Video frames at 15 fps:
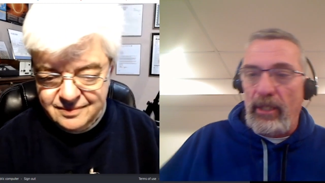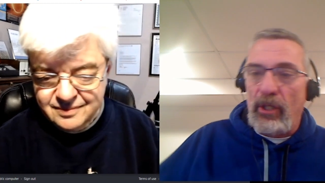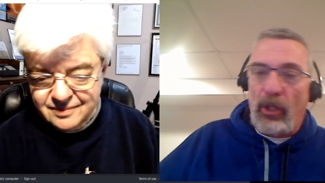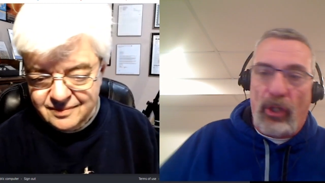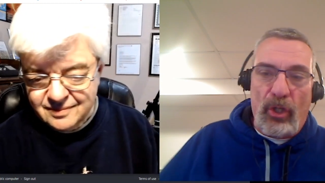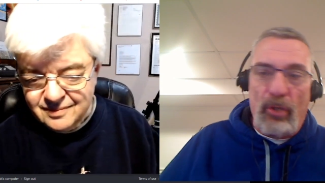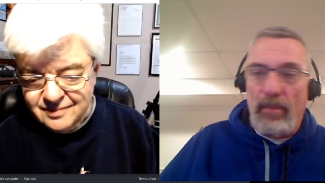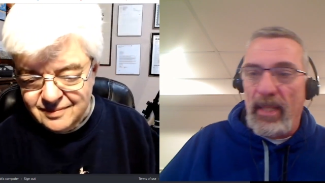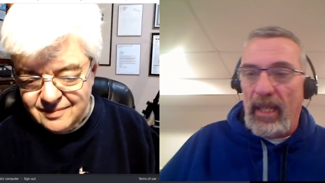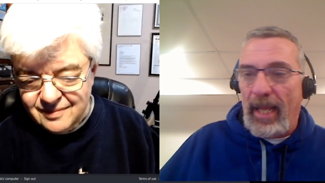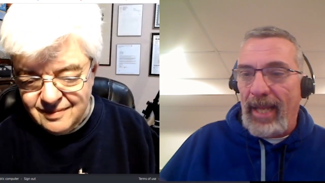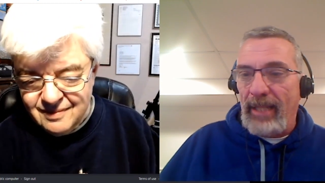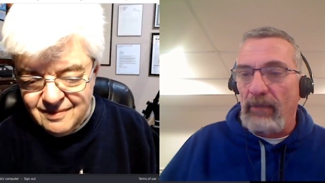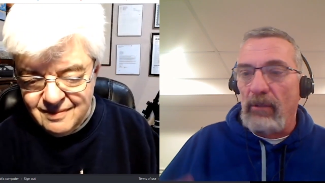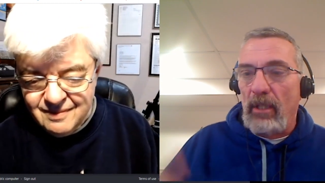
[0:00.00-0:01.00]

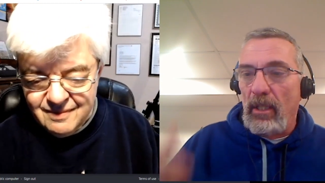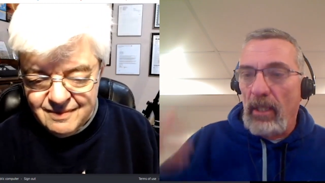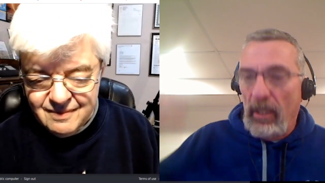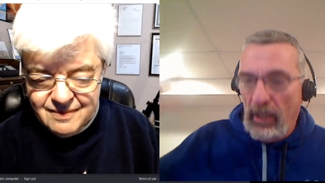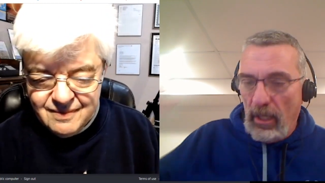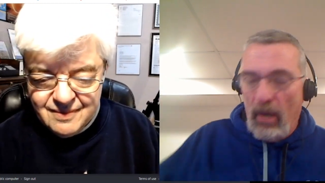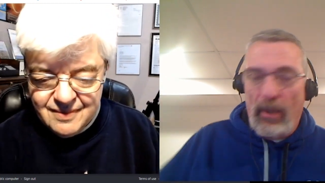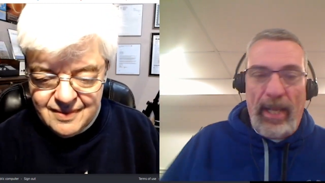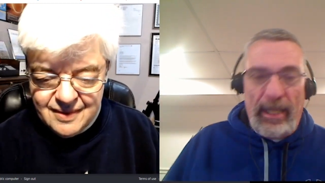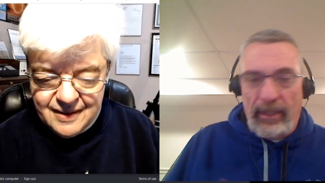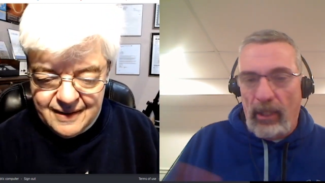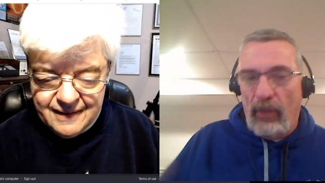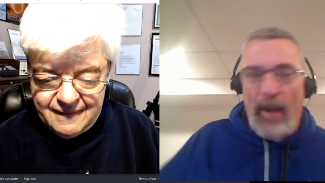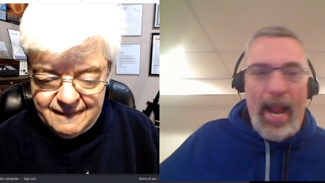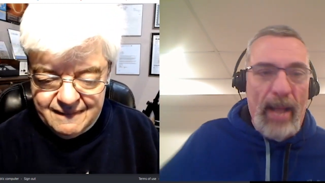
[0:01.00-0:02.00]
Speaker 1: accumulate, you know, hit the
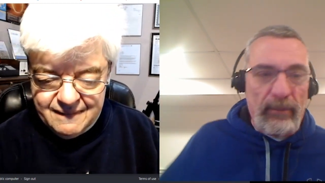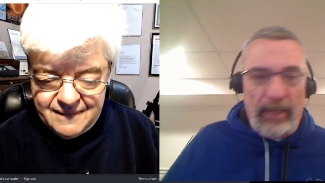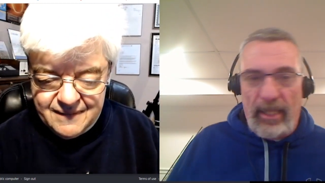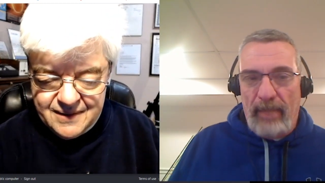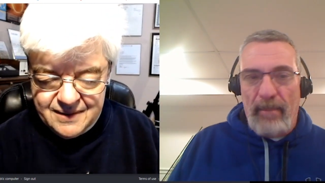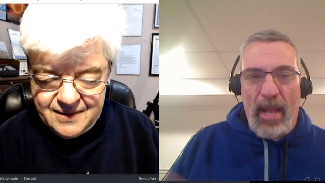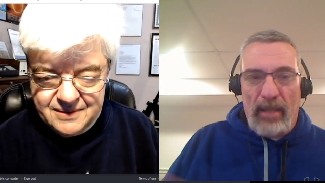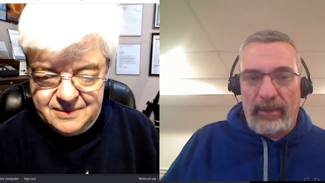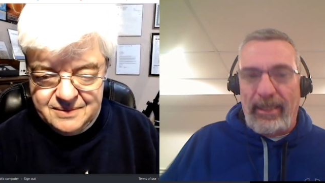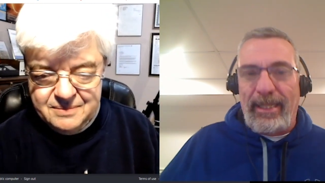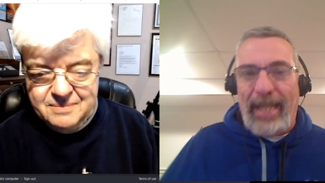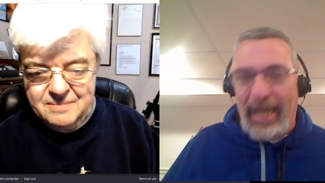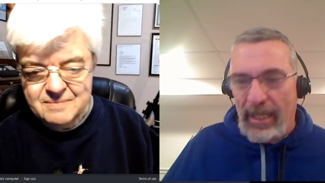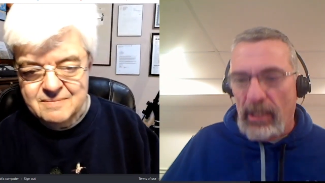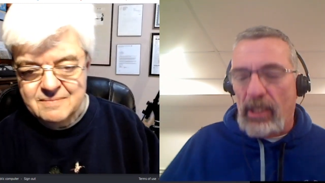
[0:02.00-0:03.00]
ground and it melted
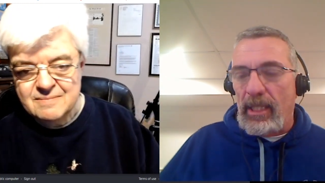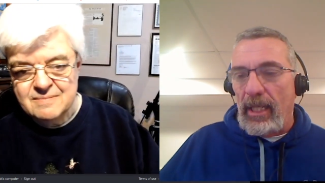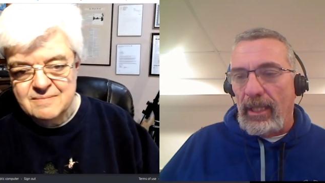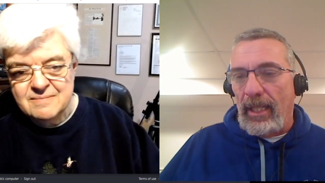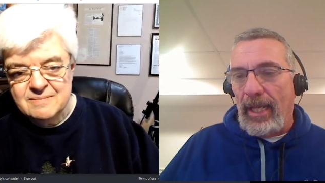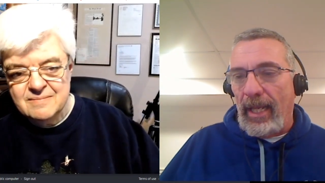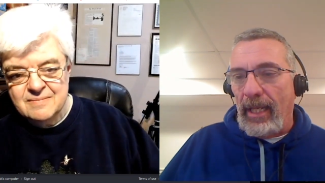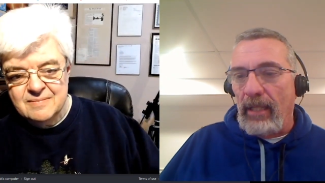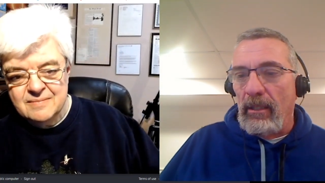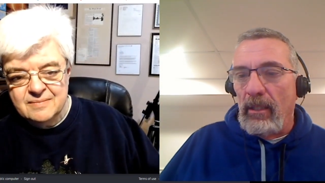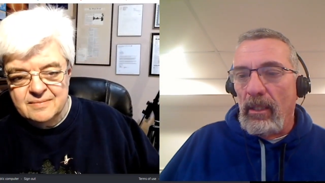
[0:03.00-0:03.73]
instantly,